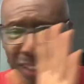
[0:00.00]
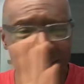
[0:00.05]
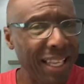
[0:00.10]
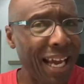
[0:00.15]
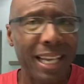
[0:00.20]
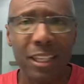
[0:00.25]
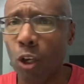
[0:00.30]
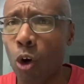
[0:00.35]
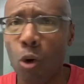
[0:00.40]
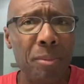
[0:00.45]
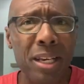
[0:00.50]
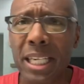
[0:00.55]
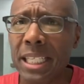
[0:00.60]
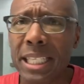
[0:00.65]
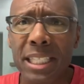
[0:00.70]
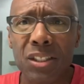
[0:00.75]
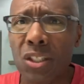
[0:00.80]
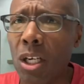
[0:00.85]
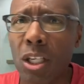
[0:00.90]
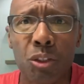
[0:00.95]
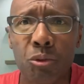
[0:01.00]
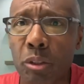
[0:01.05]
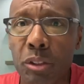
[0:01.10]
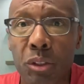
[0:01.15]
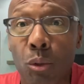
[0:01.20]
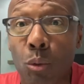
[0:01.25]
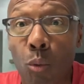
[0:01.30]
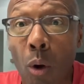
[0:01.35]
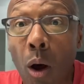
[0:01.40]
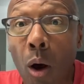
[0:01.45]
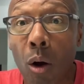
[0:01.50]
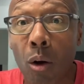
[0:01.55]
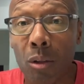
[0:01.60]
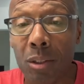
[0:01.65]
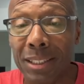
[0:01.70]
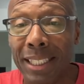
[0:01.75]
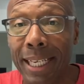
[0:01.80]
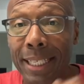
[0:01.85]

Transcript: That don't mean these countries are wrong.